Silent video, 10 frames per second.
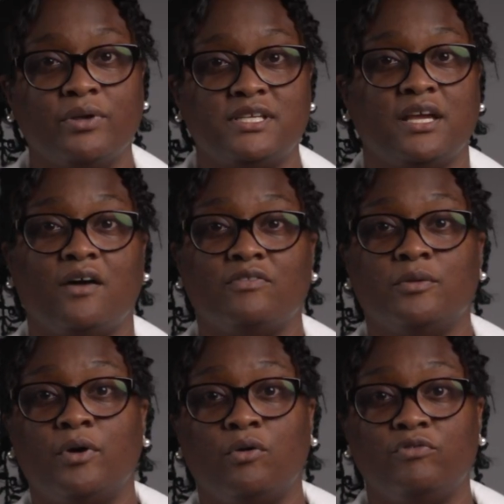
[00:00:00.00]
we take off
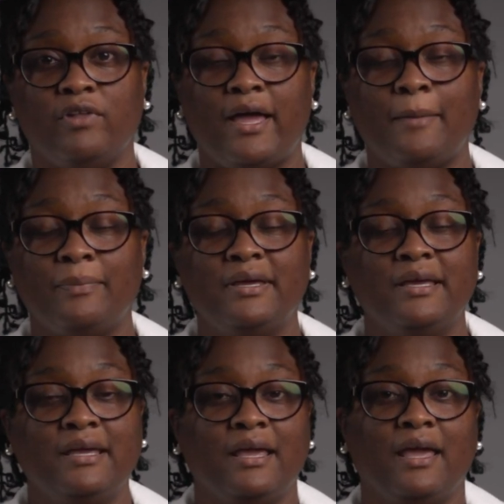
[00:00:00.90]
the bone flap,
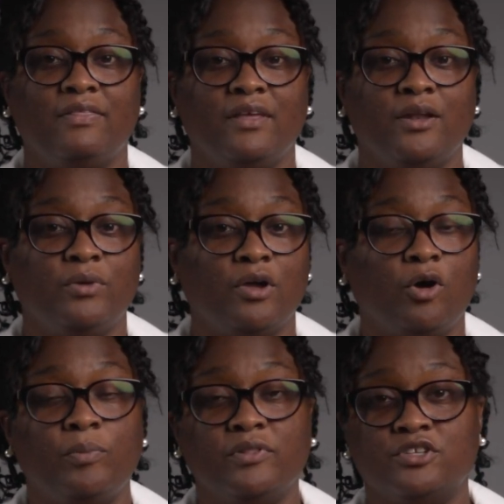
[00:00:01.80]
and then we
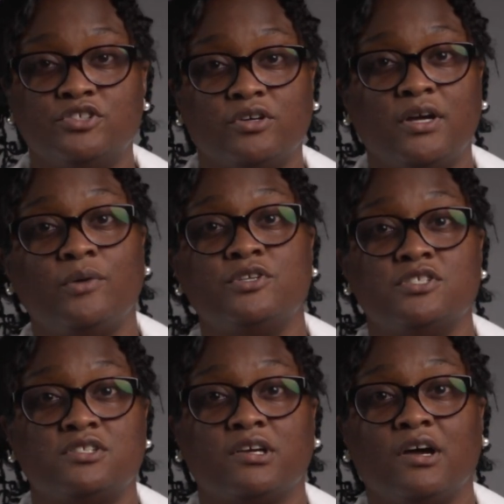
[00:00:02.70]
open the dura, which
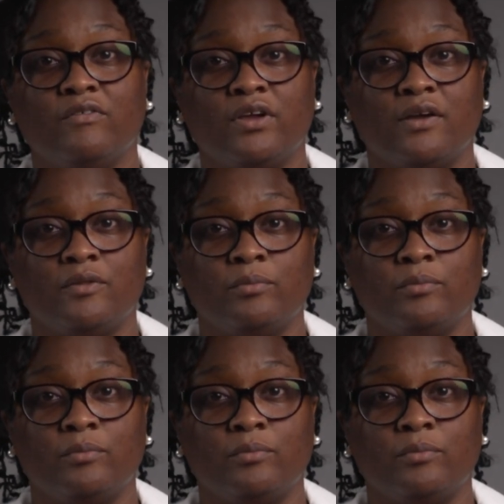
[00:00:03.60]
is the covering of